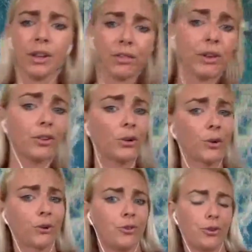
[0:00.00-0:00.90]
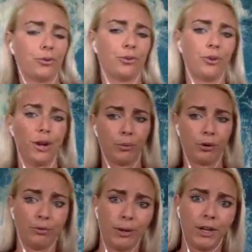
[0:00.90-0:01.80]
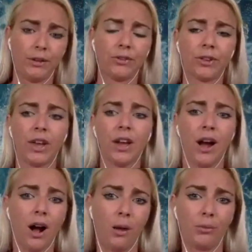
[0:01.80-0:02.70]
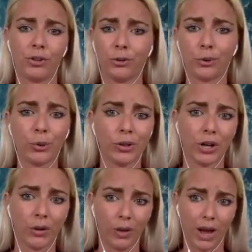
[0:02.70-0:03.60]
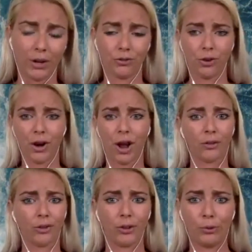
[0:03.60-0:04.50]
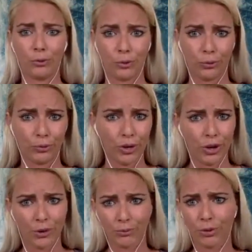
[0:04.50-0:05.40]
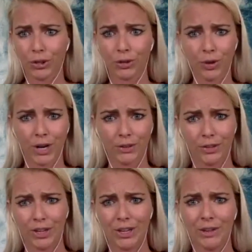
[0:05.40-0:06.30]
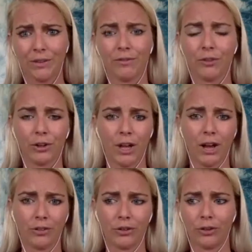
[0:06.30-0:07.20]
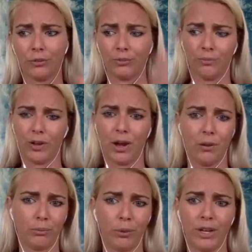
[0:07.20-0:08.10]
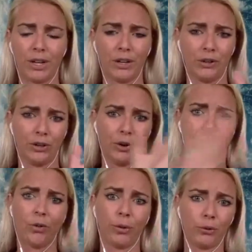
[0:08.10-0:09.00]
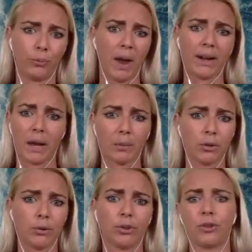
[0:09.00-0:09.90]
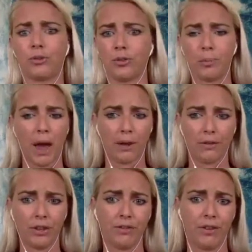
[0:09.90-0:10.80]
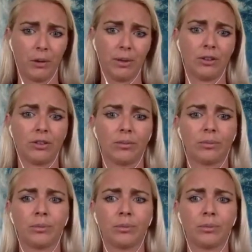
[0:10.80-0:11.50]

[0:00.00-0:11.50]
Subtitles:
things that you can do to get rid of weeds. You can just Google it online. Try not to use those really crazy fertilizer, weed killer, all those bad chemicals. It's just bad for the environment.